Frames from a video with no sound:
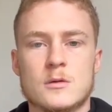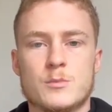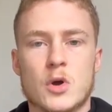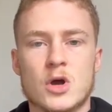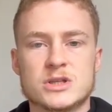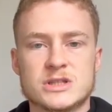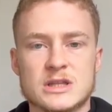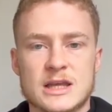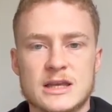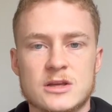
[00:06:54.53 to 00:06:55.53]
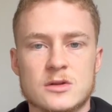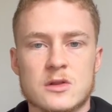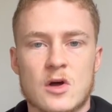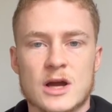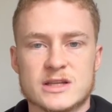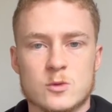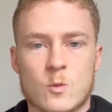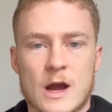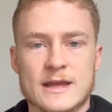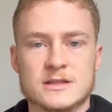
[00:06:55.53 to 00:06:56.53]
Personally, you'd like to
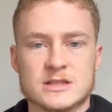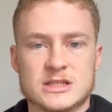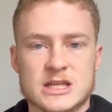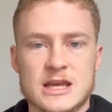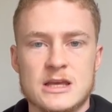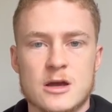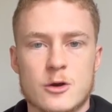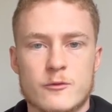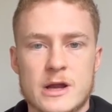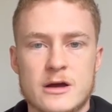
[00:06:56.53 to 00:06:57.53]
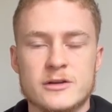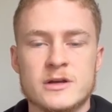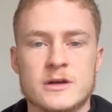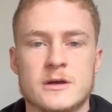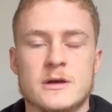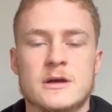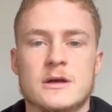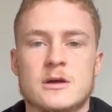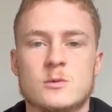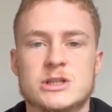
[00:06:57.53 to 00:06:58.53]
wait and see around,
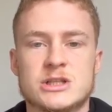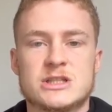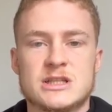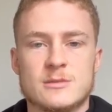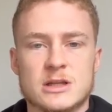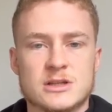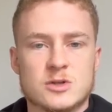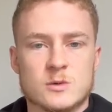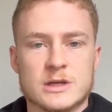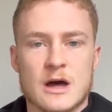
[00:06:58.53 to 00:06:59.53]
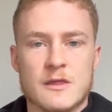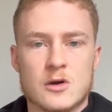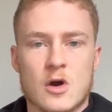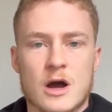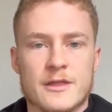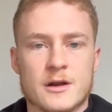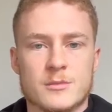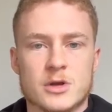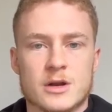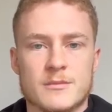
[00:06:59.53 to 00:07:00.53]
which is similar to another guy that I'm going